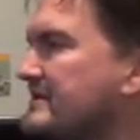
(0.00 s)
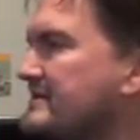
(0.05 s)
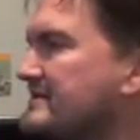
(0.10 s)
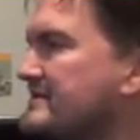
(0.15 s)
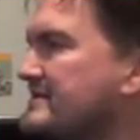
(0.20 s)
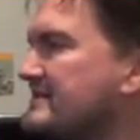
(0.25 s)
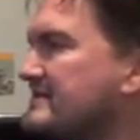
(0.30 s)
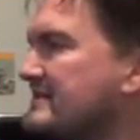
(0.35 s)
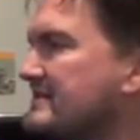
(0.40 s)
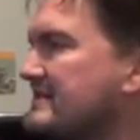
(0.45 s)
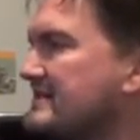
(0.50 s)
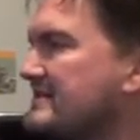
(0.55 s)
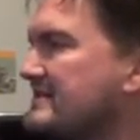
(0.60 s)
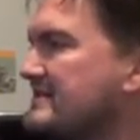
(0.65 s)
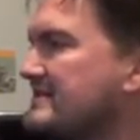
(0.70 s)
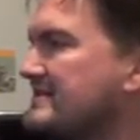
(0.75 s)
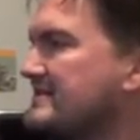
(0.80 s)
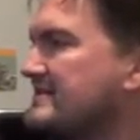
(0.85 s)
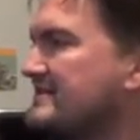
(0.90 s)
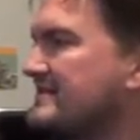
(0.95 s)
See, look at
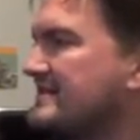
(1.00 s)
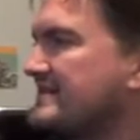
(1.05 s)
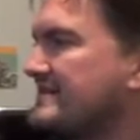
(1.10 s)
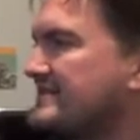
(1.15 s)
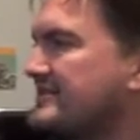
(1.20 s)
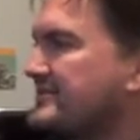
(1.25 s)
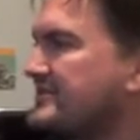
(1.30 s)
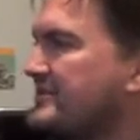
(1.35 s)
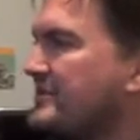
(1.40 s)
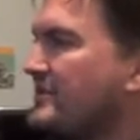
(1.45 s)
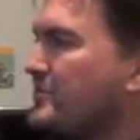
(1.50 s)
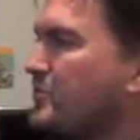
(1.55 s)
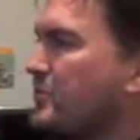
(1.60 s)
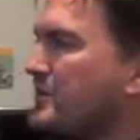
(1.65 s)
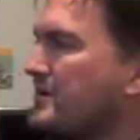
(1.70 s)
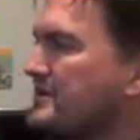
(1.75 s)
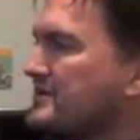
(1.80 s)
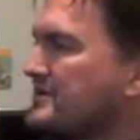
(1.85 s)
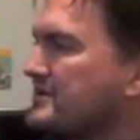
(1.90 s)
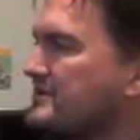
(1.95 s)
that. That's just a
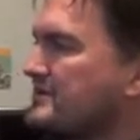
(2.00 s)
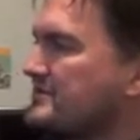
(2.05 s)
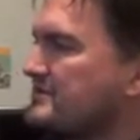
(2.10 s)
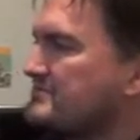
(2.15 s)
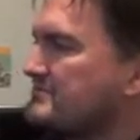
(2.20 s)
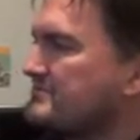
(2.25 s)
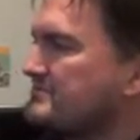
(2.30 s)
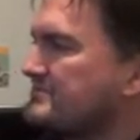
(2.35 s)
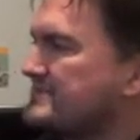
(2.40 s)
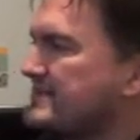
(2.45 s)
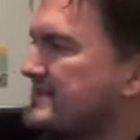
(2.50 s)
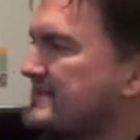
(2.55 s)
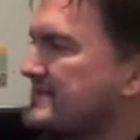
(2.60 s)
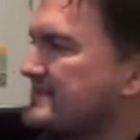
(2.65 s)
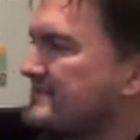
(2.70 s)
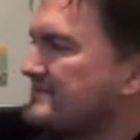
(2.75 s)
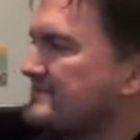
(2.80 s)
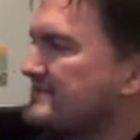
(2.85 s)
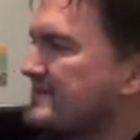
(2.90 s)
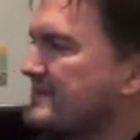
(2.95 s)
weird cover. She's taking
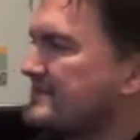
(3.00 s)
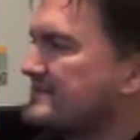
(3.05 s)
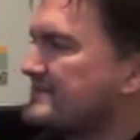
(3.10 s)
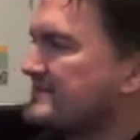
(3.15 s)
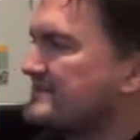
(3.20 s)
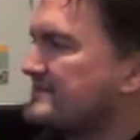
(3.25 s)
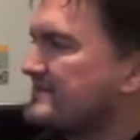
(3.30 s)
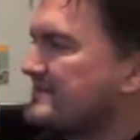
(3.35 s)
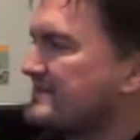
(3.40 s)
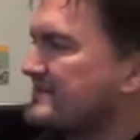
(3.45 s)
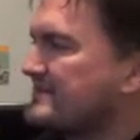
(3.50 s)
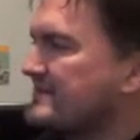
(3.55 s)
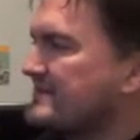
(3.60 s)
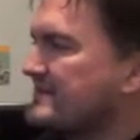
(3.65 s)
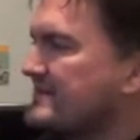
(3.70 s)
a face off there.